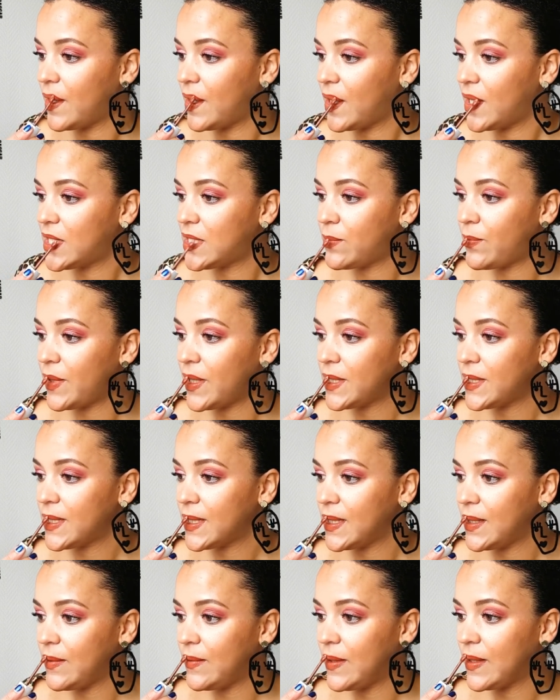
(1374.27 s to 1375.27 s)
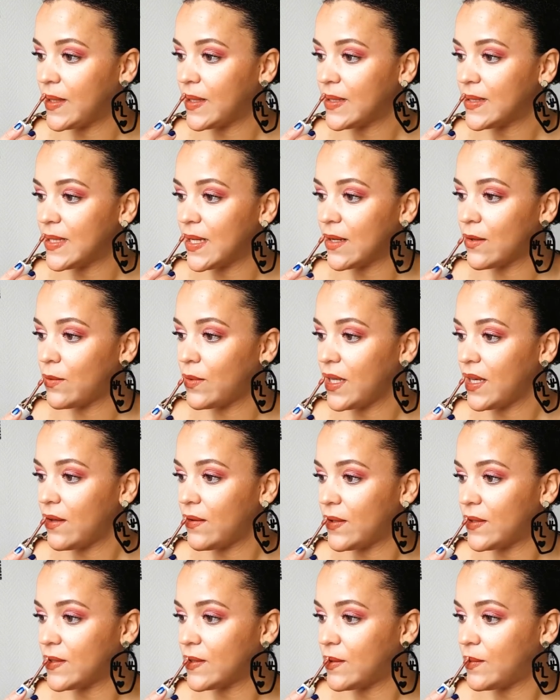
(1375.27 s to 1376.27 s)
Especially because like we
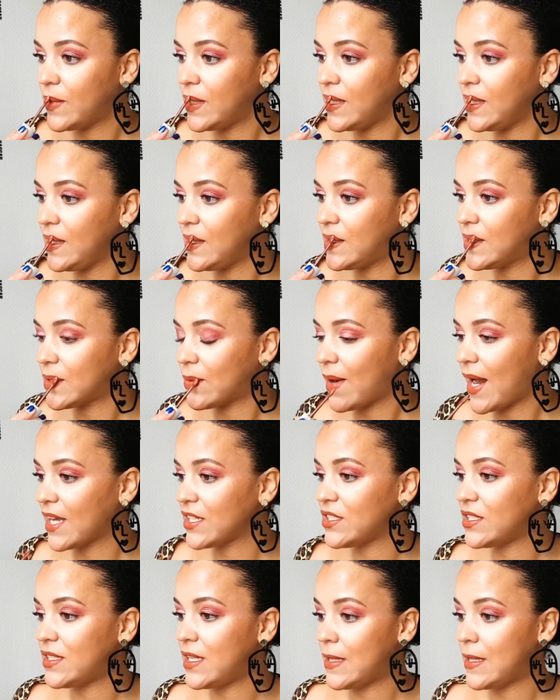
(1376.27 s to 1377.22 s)
have so many interactions.